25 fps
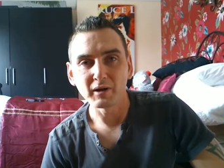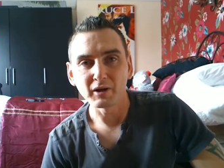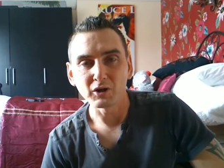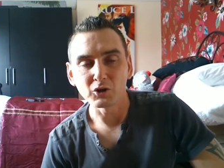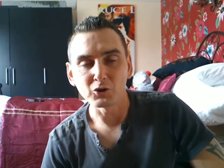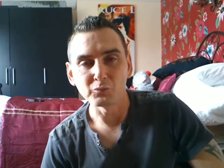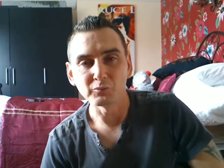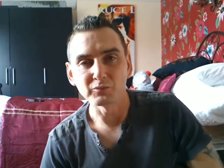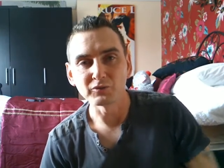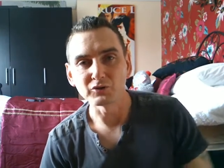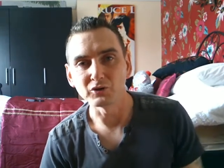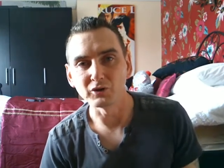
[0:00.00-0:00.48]
I
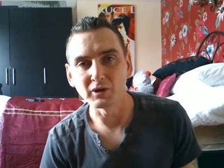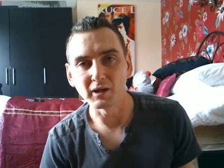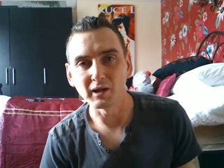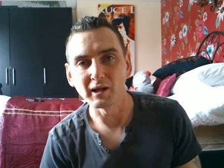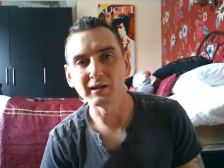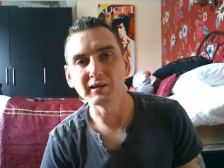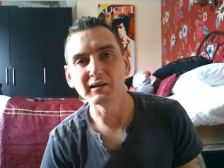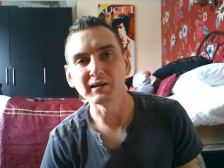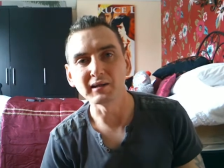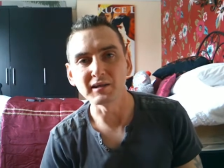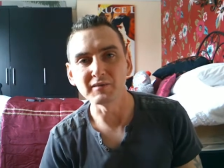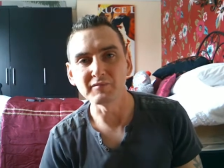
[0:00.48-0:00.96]
know I'm sort of
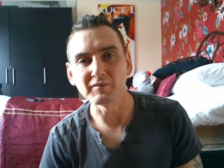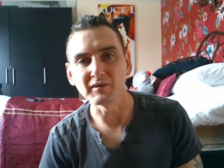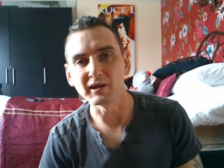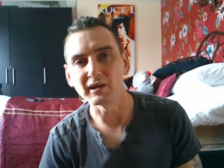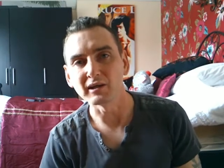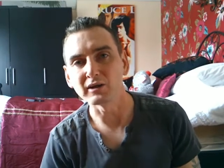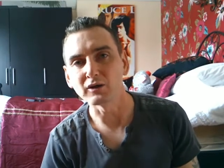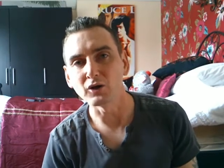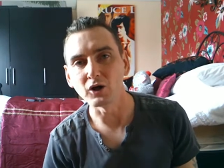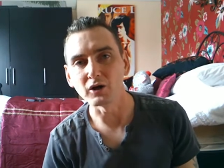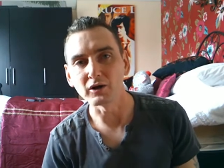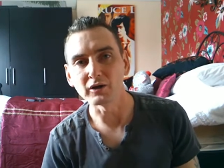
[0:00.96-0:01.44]
like leaving
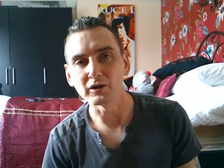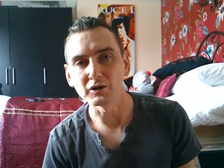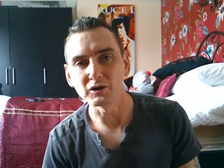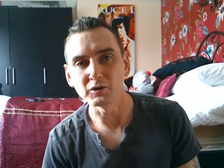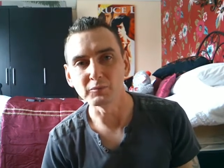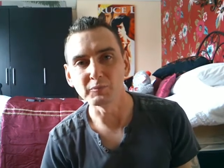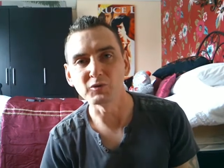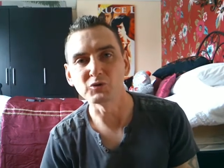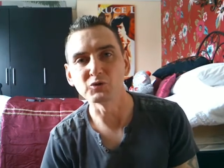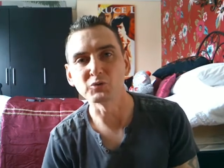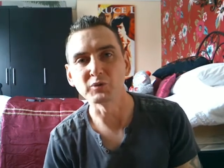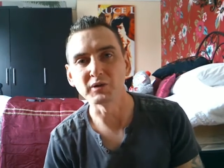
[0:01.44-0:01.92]
it longer
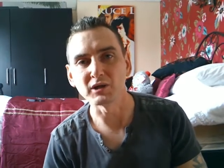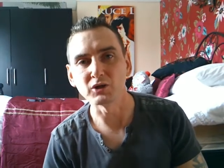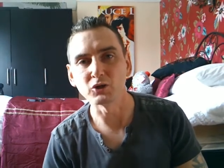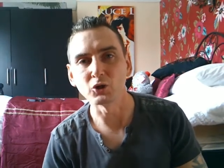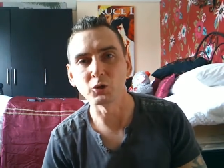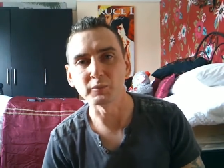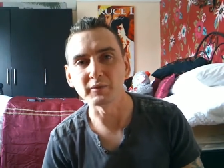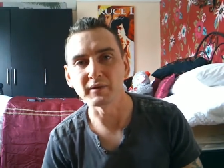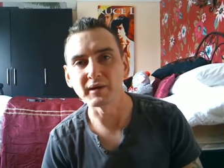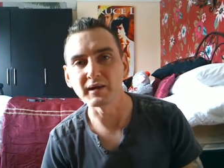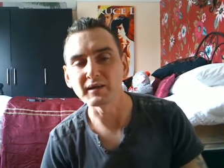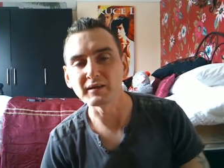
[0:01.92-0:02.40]
between
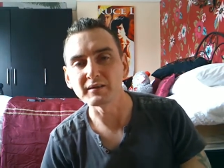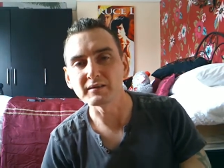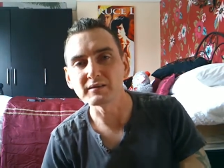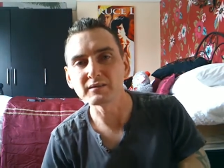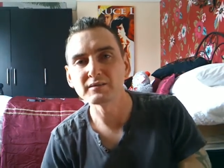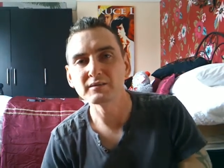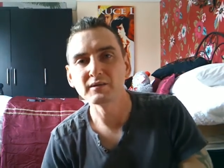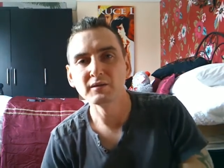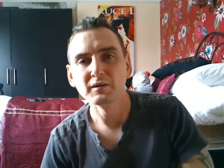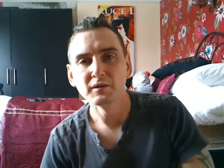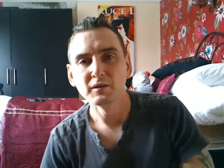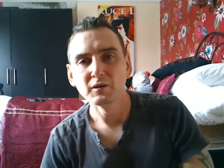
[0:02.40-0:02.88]
updates,
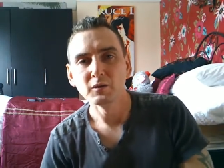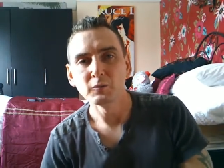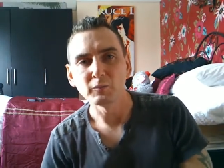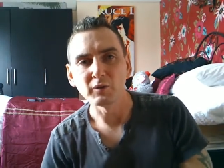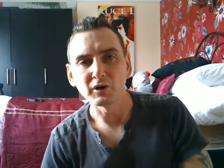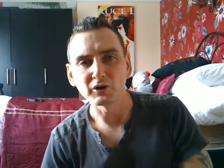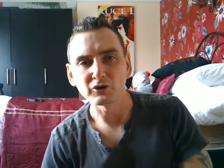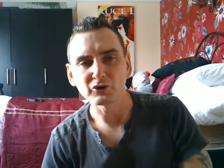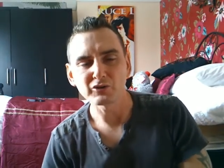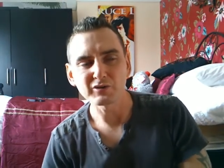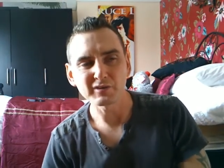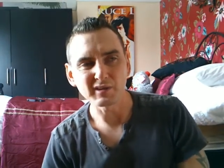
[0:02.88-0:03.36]

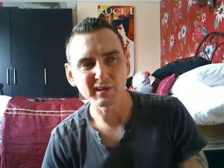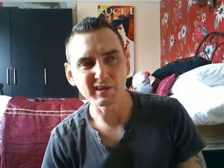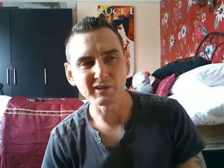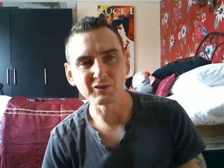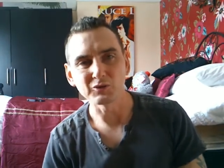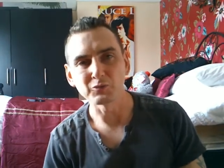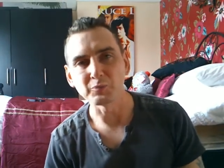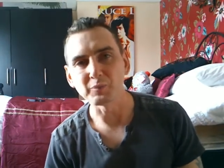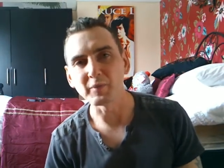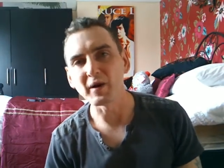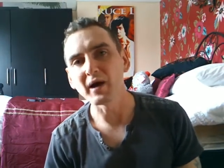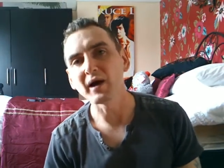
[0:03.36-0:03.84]
but I just think
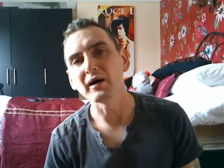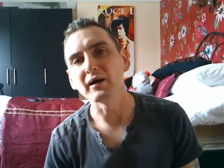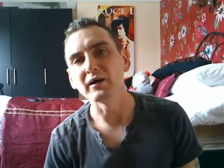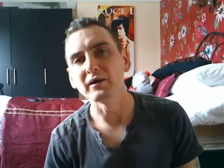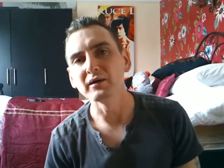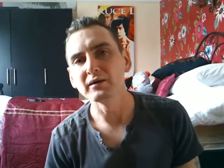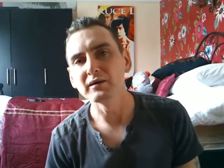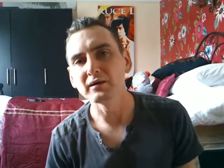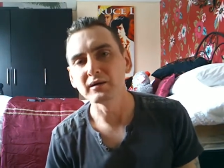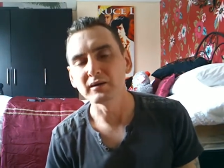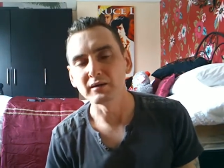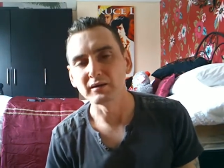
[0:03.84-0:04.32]
it's
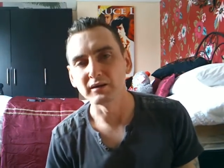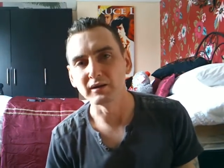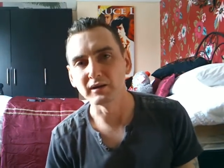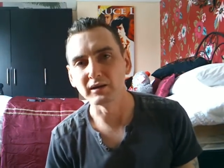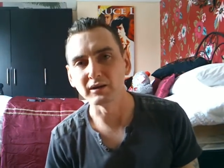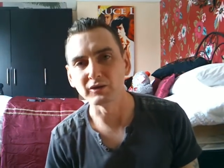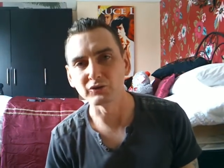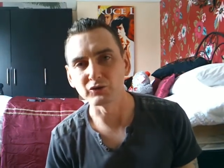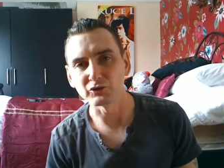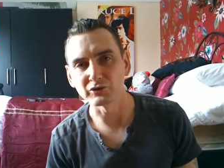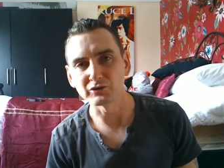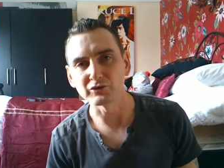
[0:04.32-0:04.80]
better
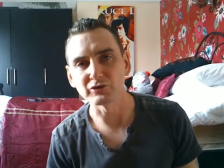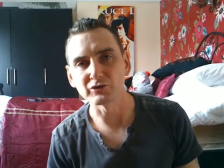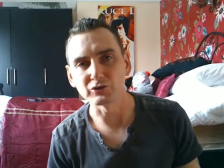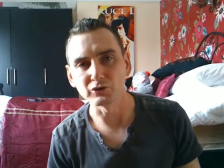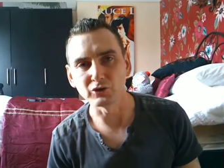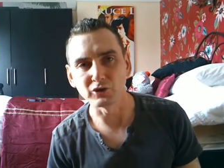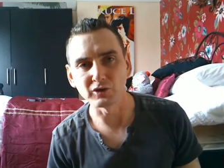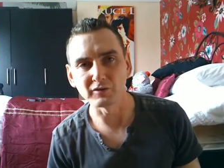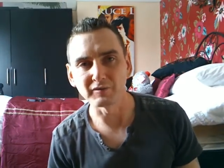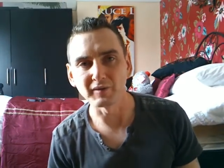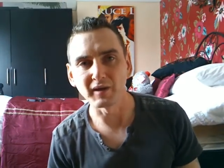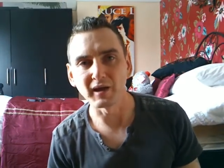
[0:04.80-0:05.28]
uh, just to
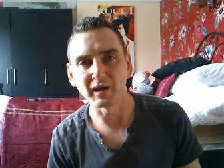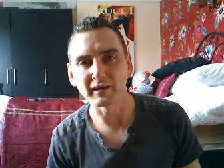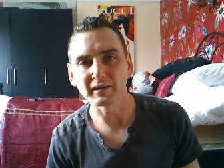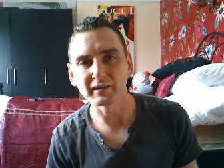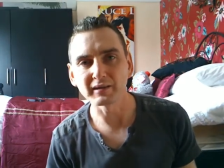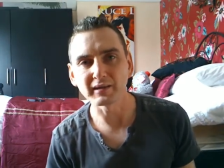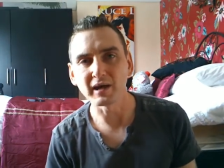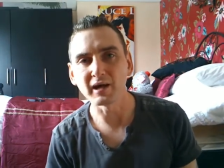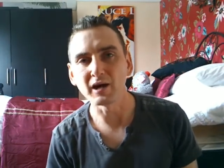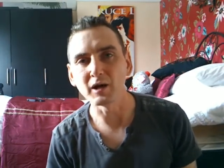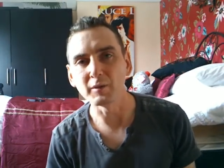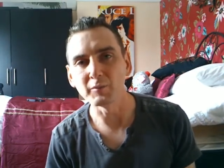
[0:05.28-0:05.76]
sort of
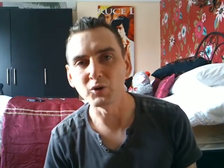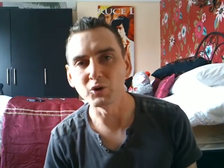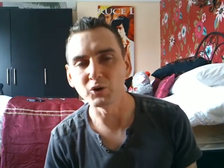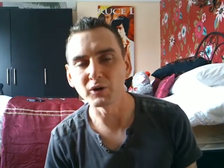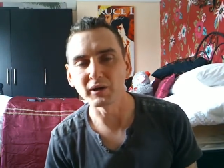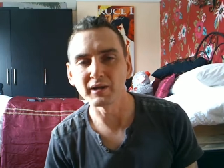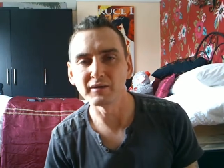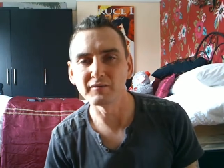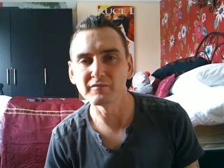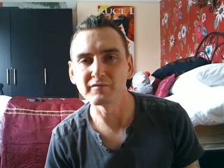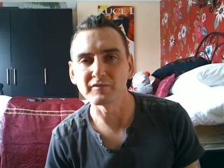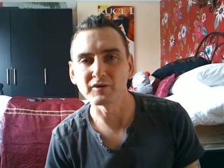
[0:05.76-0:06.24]
like get them
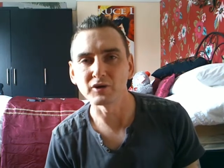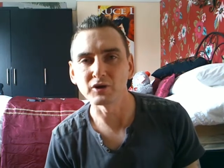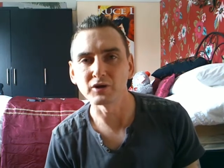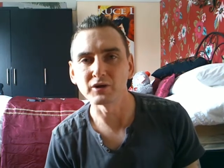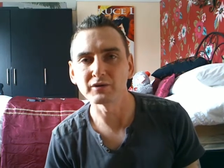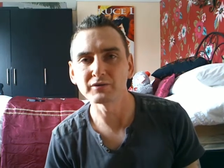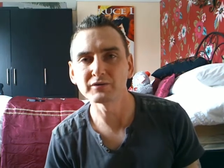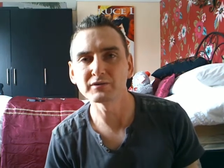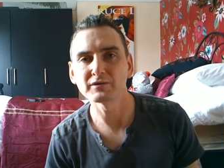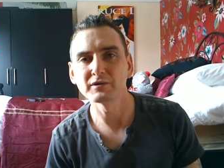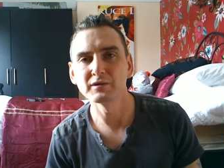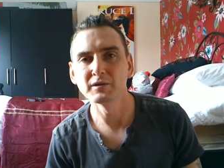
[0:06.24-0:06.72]
all in
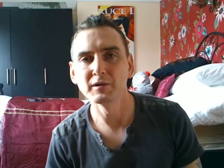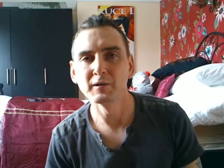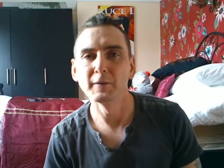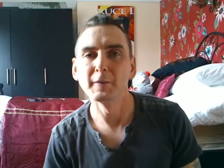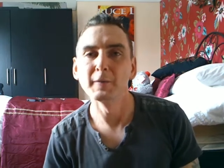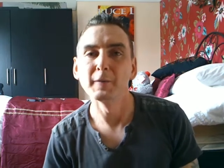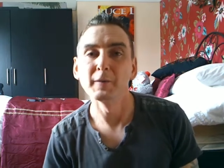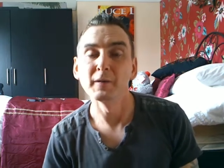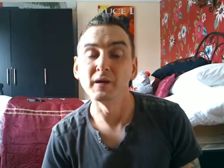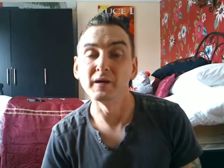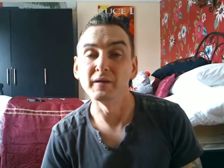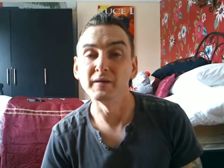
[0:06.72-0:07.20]
first,
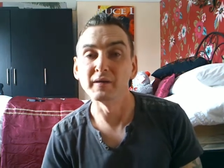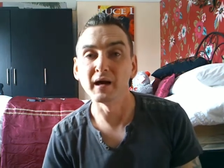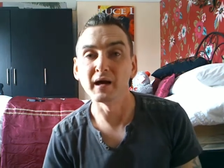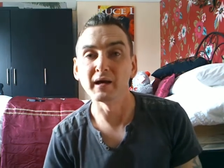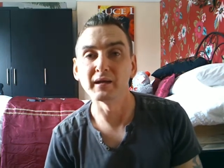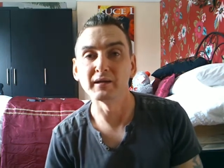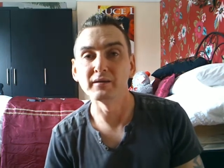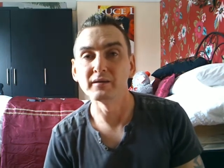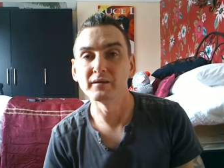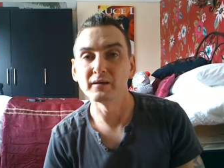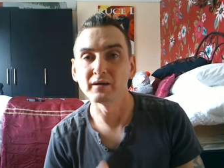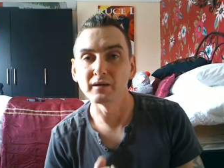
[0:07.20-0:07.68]
and
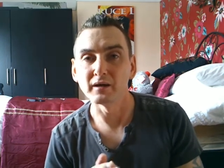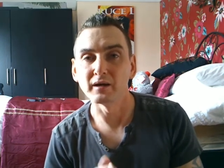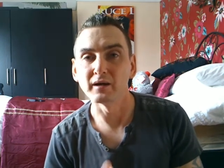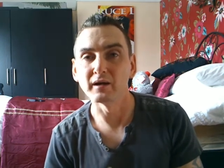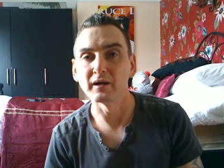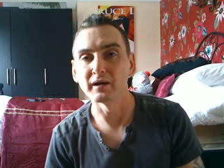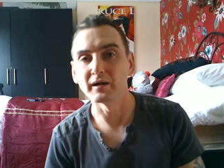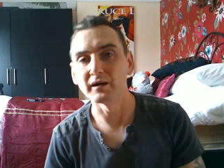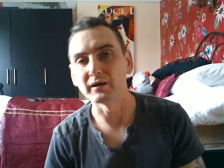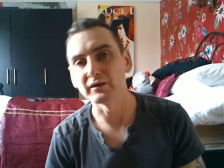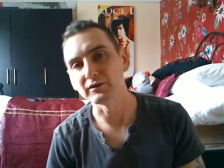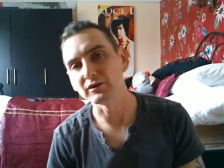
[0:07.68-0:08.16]
then uh,
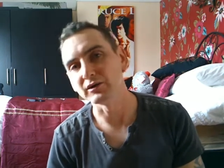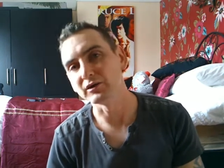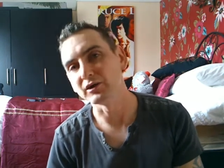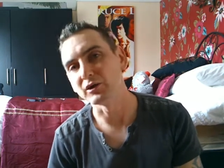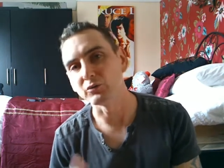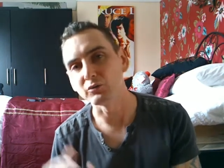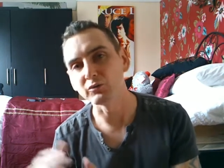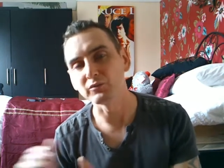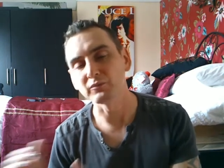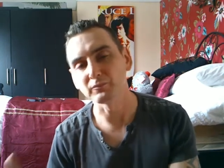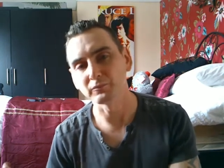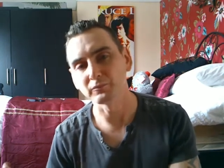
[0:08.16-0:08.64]
you know